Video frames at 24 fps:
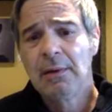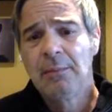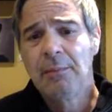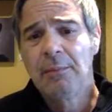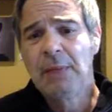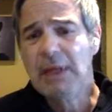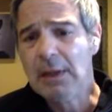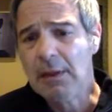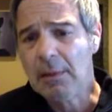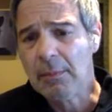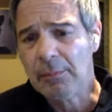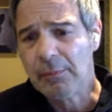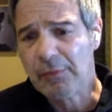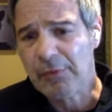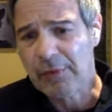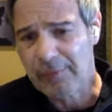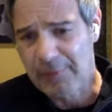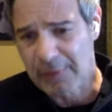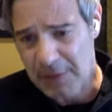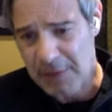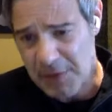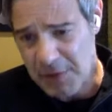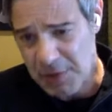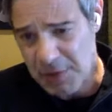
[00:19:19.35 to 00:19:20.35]
mediums
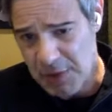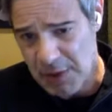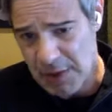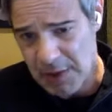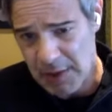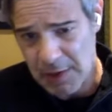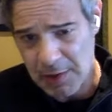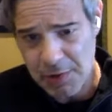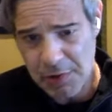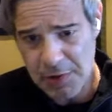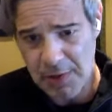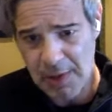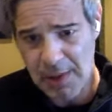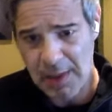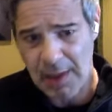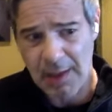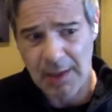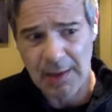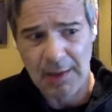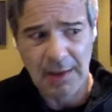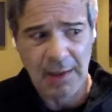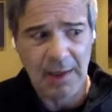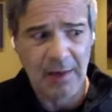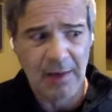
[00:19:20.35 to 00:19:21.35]
of exchange
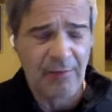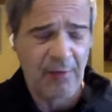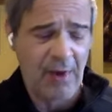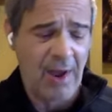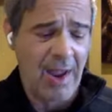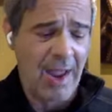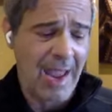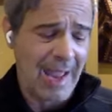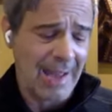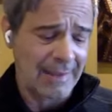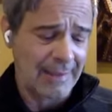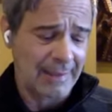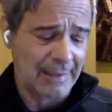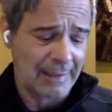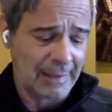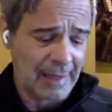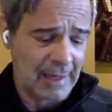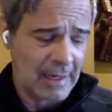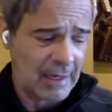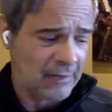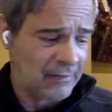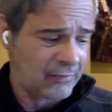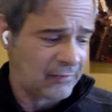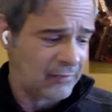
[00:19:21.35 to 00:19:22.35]
and if i had to
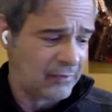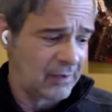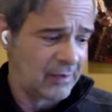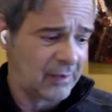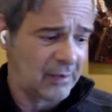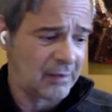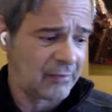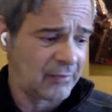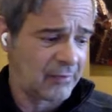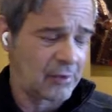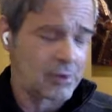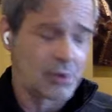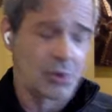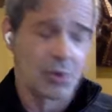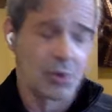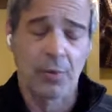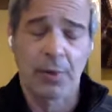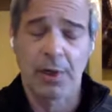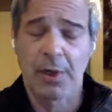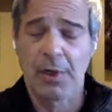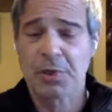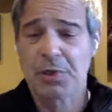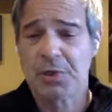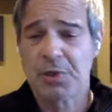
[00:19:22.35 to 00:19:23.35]
guess in a
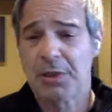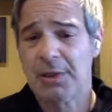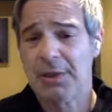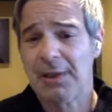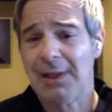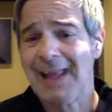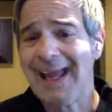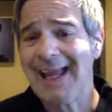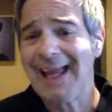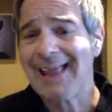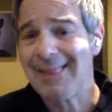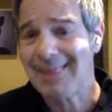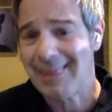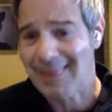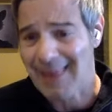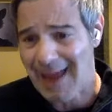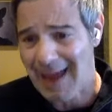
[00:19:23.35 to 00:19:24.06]
situation like